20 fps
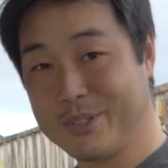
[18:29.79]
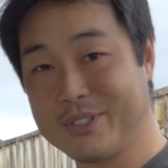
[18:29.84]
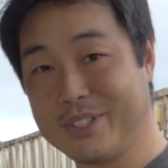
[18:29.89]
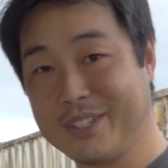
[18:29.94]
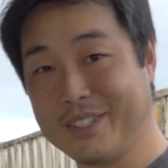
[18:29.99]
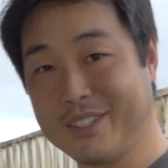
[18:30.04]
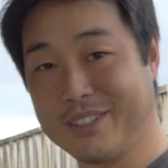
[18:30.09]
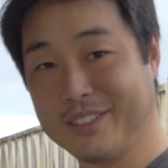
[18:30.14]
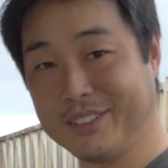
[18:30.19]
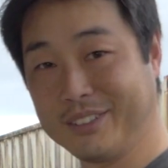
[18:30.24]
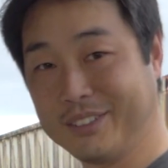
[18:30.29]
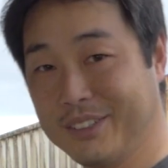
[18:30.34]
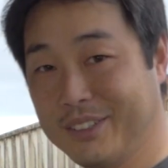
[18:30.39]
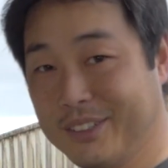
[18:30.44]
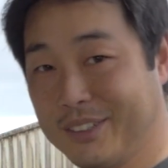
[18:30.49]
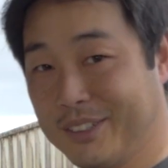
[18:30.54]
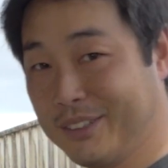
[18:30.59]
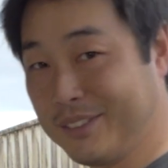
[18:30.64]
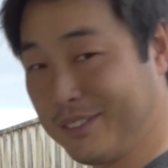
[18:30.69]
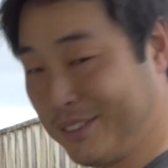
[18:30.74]
sighted in
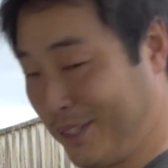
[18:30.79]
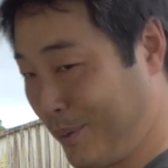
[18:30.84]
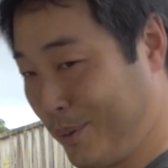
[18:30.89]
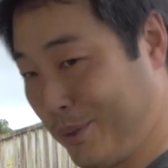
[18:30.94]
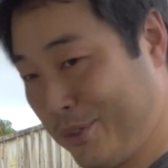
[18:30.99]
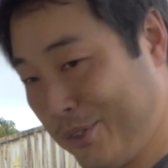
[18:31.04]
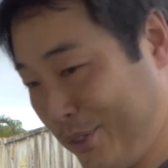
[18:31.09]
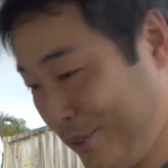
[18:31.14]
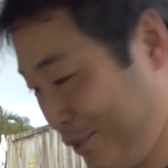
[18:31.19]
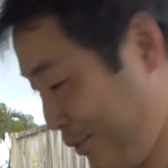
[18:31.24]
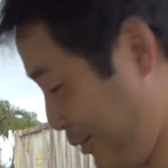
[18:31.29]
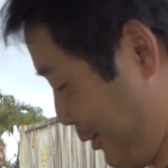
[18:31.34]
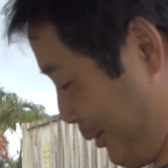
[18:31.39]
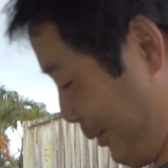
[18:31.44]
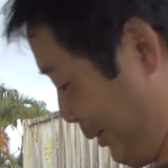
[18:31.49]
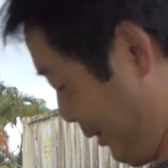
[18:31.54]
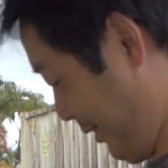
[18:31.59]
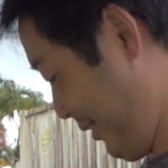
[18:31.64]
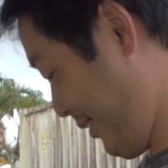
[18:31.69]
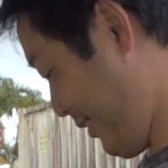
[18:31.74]
good and that wasn't a fluke.
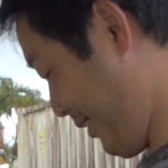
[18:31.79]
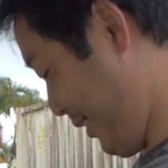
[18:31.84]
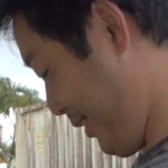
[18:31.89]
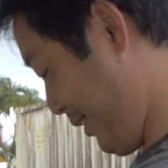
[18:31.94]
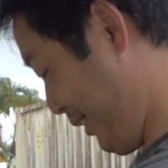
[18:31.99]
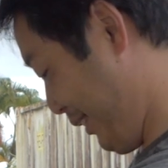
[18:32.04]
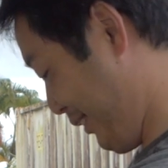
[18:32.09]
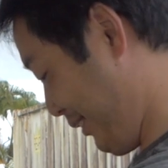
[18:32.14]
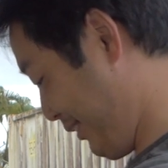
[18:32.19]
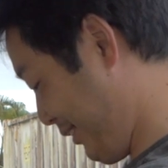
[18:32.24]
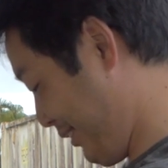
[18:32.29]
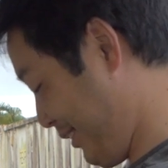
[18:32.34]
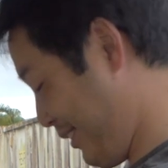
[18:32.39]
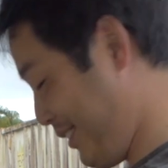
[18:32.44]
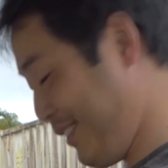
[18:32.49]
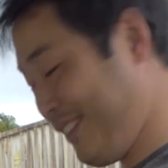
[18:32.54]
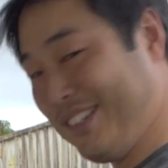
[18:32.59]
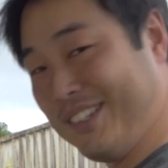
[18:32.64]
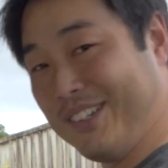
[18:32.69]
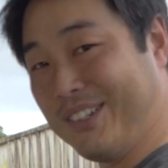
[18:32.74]

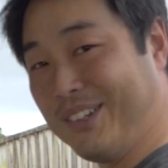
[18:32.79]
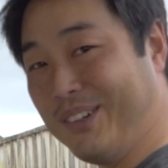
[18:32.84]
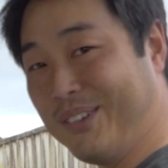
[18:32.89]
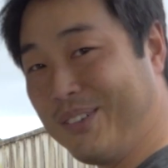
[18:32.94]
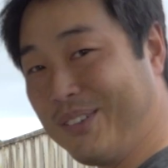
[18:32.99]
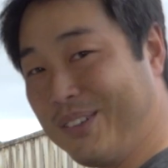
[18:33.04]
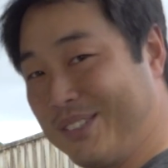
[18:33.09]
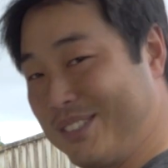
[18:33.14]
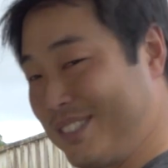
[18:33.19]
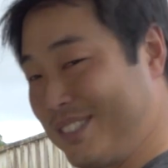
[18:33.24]
We'll